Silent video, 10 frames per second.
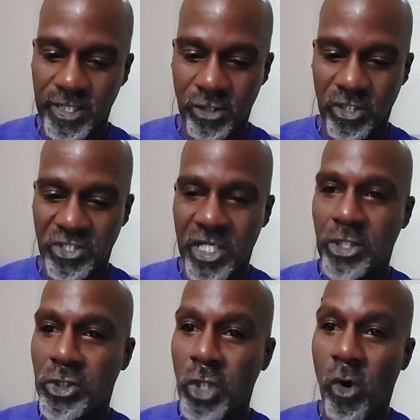It's going to say
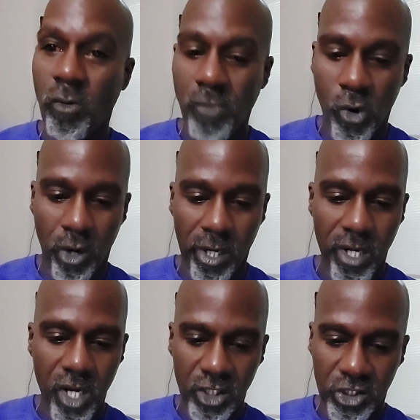show more,
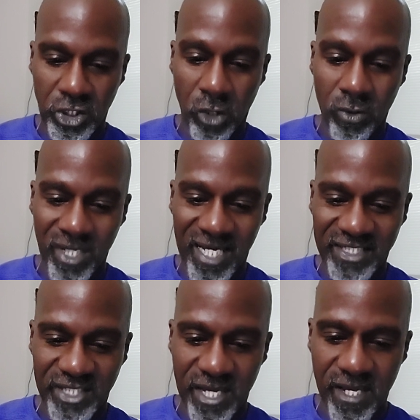show
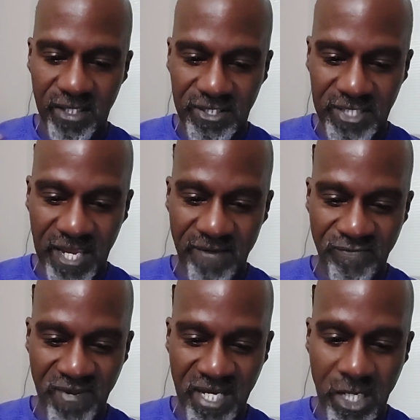less, save
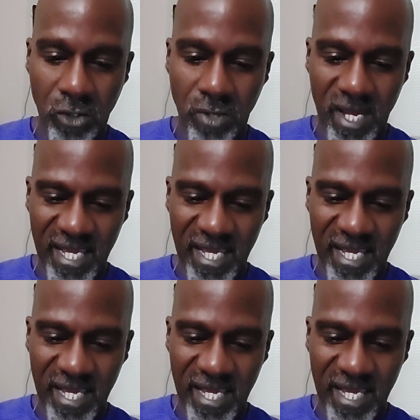video,